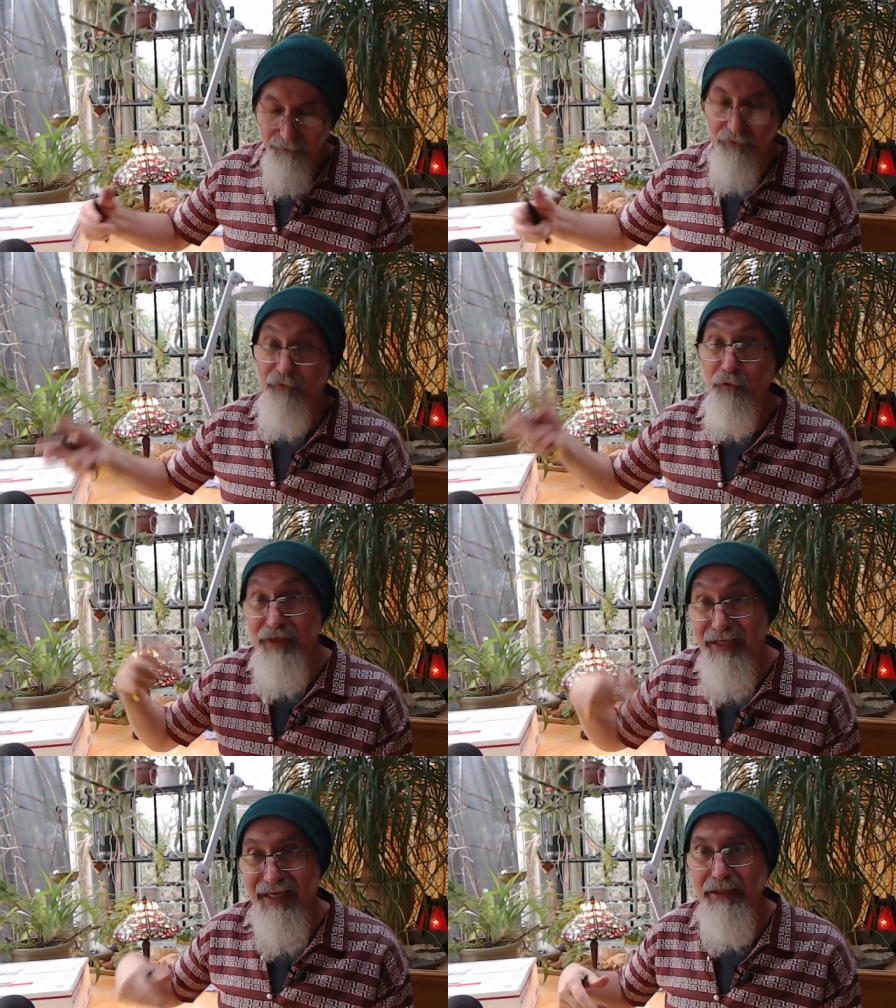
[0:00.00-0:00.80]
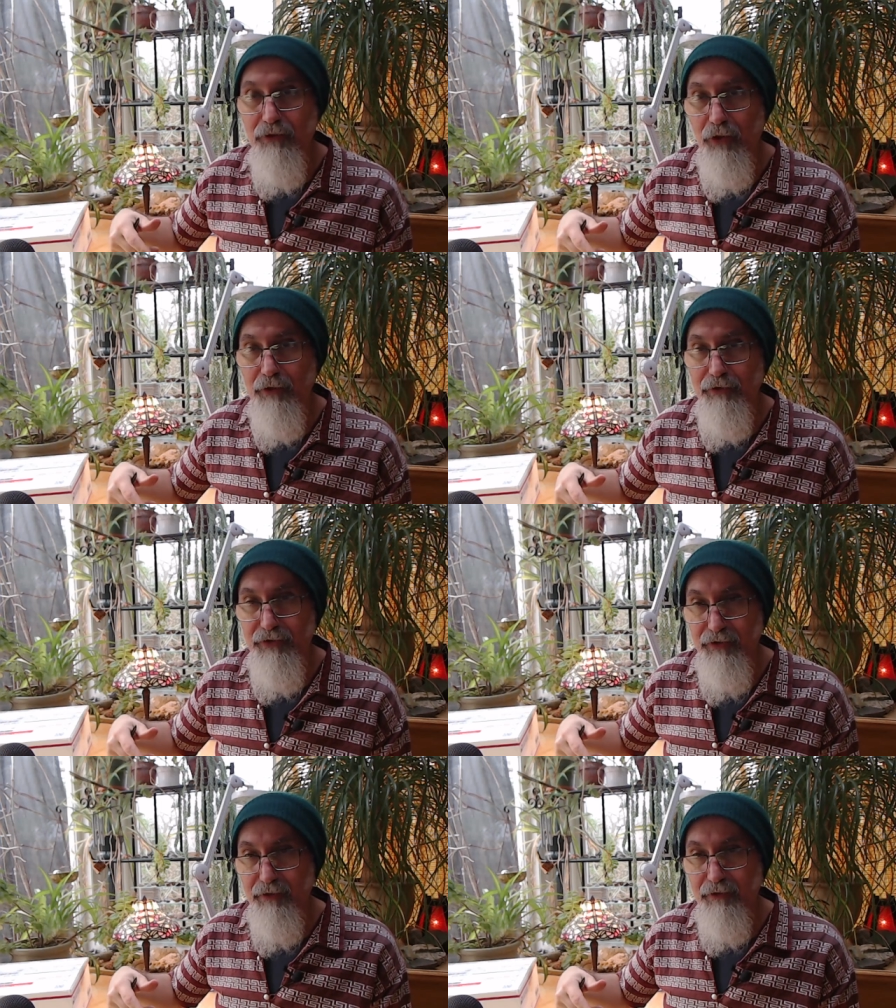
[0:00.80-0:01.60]

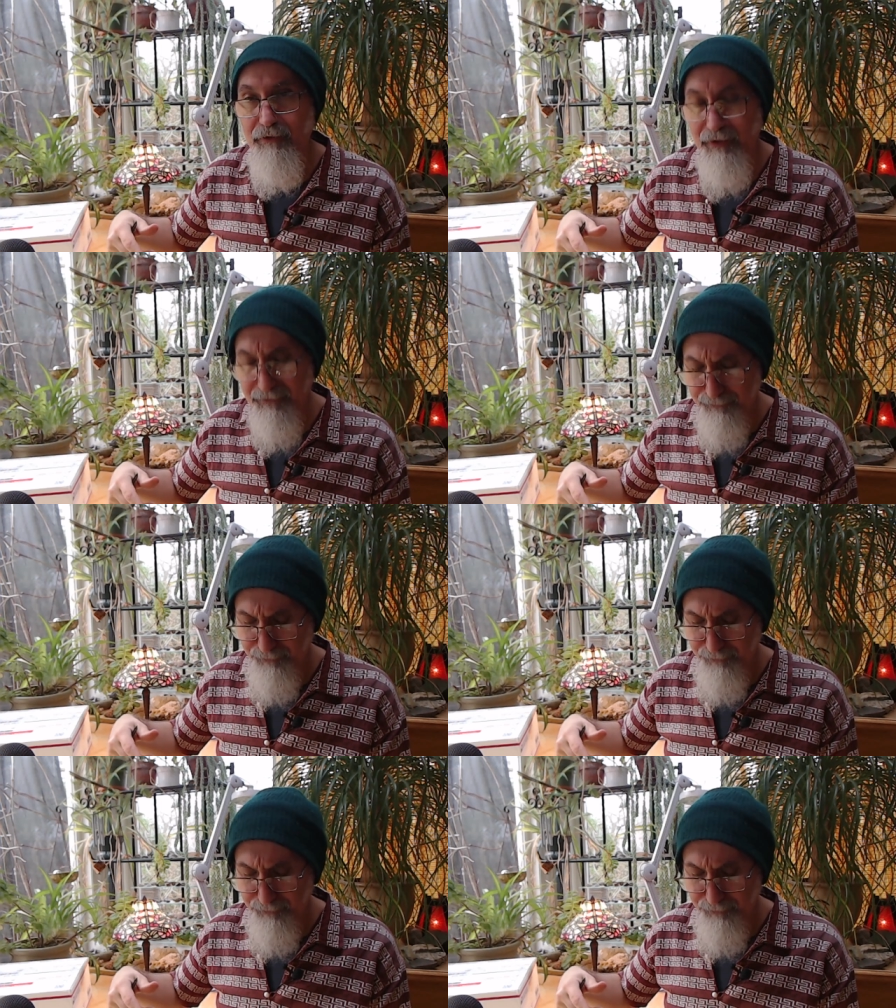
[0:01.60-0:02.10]
$48, right?